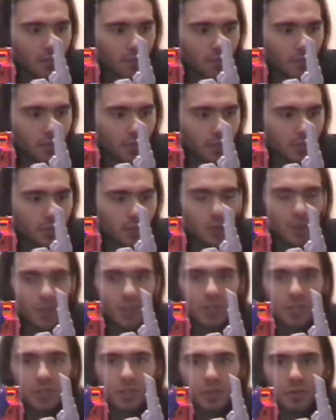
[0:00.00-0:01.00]
for a
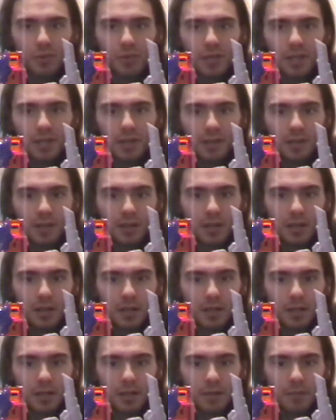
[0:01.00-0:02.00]
construction toy
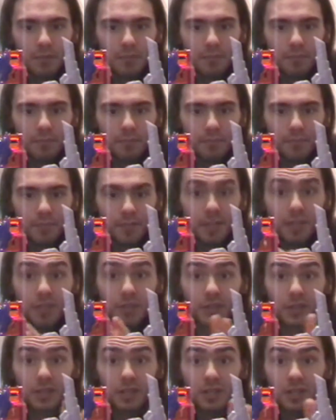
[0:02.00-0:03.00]
um, that you
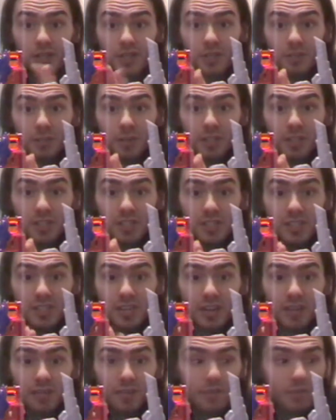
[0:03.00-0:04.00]
can customize
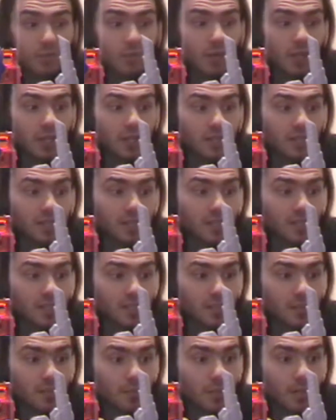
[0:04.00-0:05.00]
yourself as well as it says
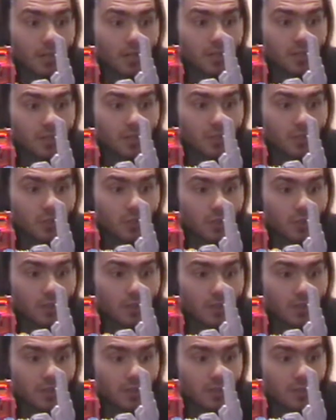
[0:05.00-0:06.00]
on the box,
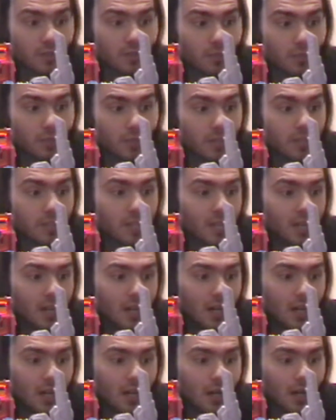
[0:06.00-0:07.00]
construct and customize,
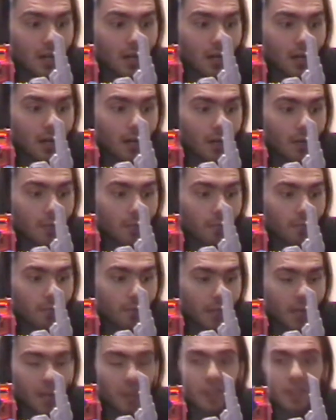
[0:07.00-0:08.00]
um,
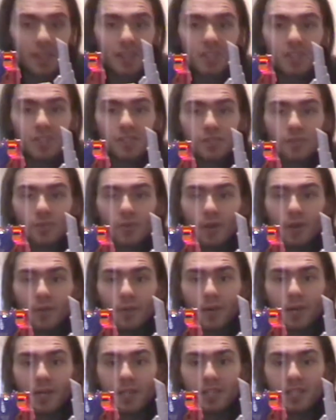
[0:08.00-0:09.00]
I think this is a great
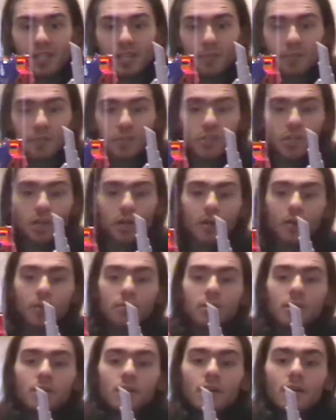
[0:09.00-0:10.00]
way to keep your
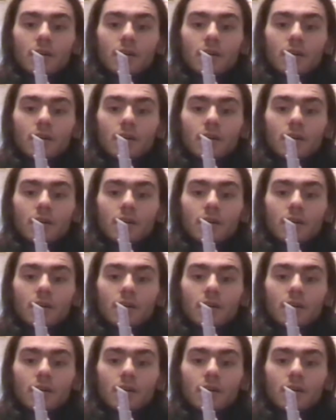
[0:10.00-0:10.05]
child